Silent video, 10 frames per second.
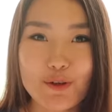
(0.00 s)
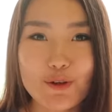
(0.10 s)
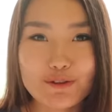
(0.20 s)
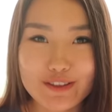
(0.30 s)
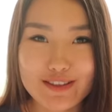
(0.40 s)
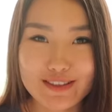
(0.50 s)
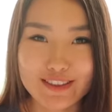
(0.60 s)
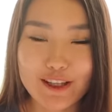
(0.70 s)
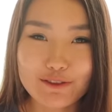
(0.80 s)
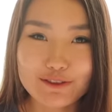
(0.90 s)
always
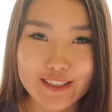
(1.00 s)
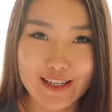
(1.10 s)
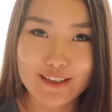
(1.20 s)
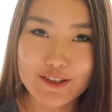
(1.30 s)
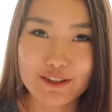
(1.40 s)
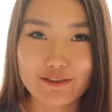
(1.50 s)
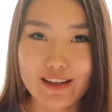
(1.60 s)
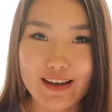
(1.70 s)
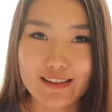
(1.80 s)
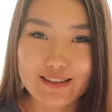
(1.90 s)
love the
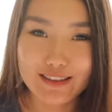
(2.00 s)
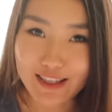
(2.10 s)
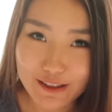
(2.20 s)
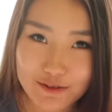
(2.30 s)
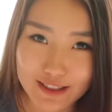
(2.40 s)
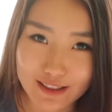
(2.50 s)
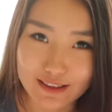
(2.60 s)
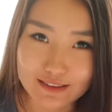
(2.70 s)
extravagant lifestyle.